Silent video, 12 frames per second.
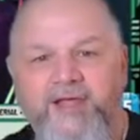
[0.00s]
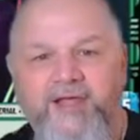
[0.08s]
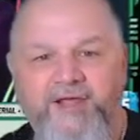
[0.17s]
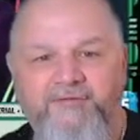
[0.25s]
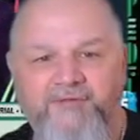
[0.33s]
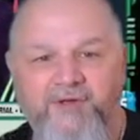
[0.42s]

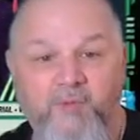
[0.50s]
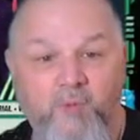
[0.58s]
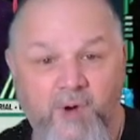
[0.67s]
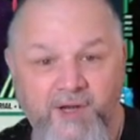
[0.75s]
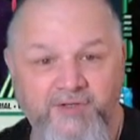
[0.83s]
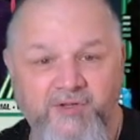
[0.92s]
If we
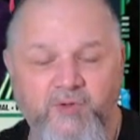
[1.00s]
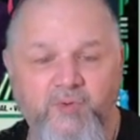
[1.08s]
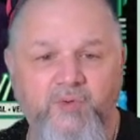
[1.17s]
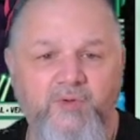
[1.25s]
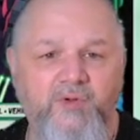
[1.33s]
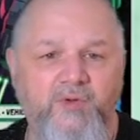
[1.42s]
want
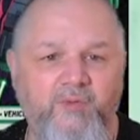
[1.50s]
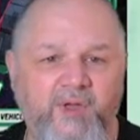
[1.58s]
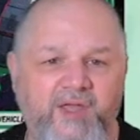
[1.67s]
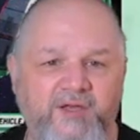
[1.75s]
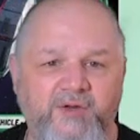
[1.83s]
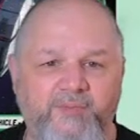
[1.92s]
to, we
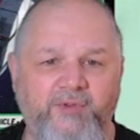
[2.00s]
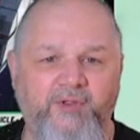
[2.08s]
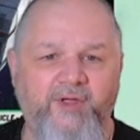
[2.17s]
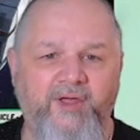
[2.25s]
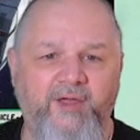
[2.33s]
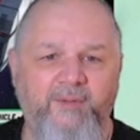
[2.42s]
can
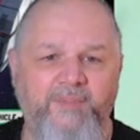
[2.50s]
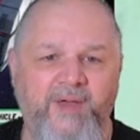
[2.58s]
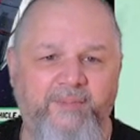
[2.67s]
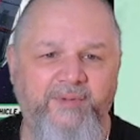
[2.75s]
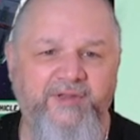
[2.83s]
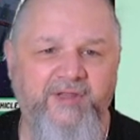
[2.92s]
deploy
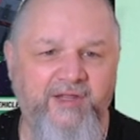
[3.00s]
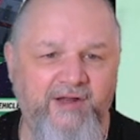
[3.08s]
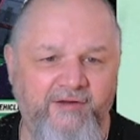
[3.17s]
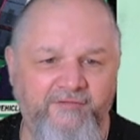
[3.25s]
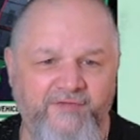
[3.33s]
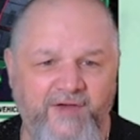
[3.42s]
Palpatine
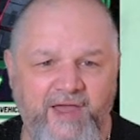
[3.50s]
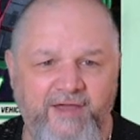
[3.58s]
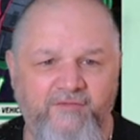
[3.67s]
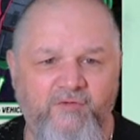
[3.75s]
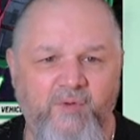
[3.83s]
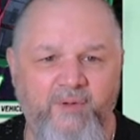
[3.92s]
on
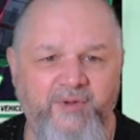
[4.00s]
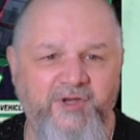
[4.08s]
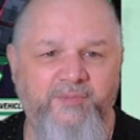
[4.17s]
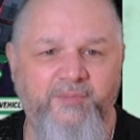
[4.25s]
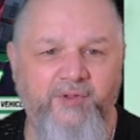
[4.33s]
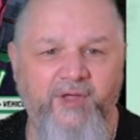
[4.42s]
5 when we
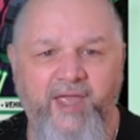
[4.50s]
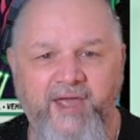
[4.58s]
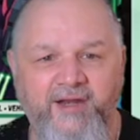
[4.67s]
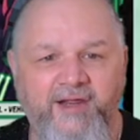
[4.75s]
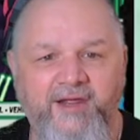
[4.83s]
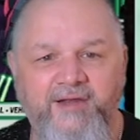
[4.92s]
deploy
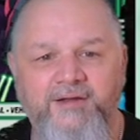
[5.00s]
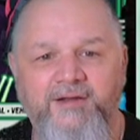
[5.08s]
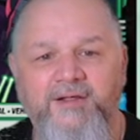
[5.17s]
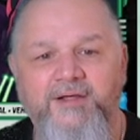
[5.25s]
Anakin.